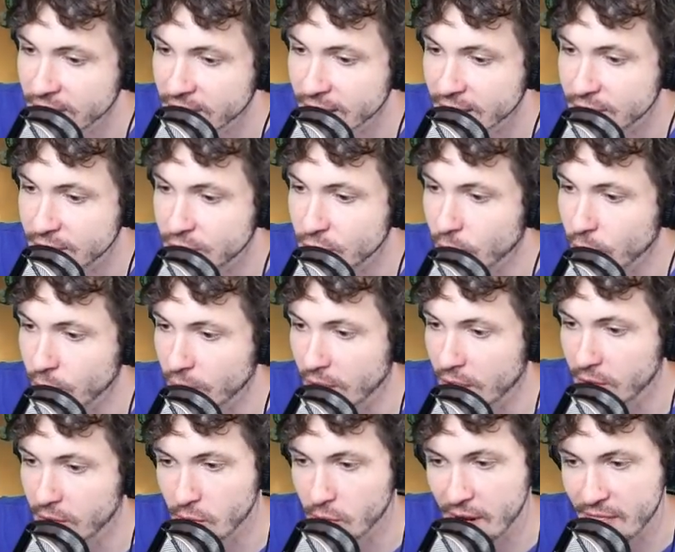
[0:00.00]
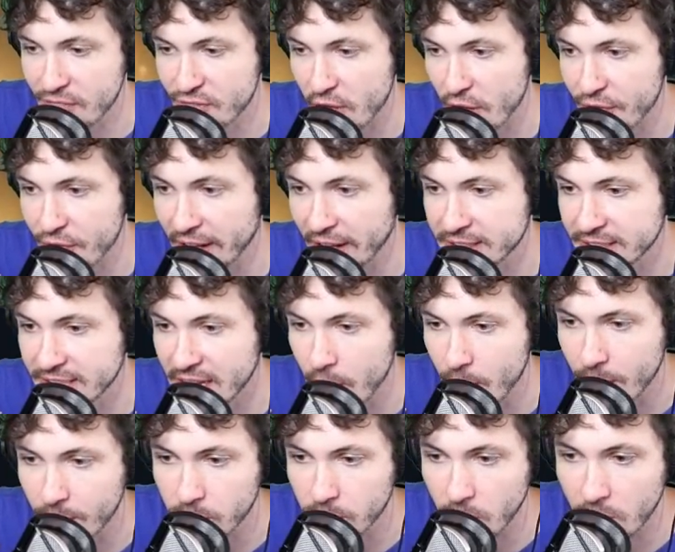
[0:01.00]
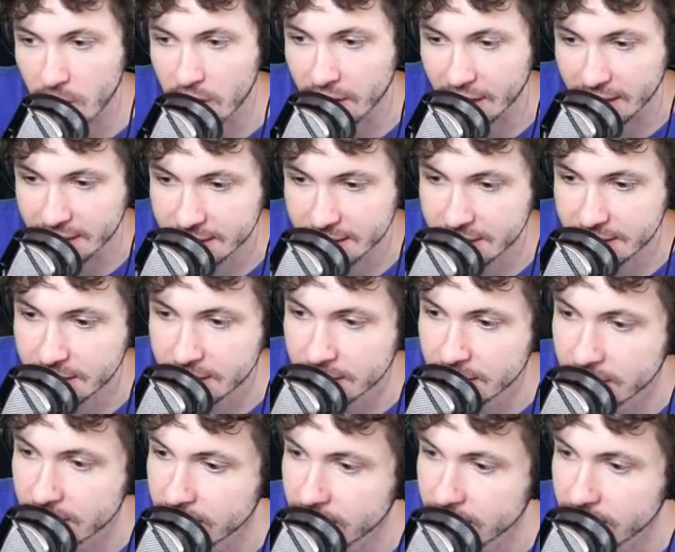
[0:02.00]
in the door. Oh, I thought that's how it worked.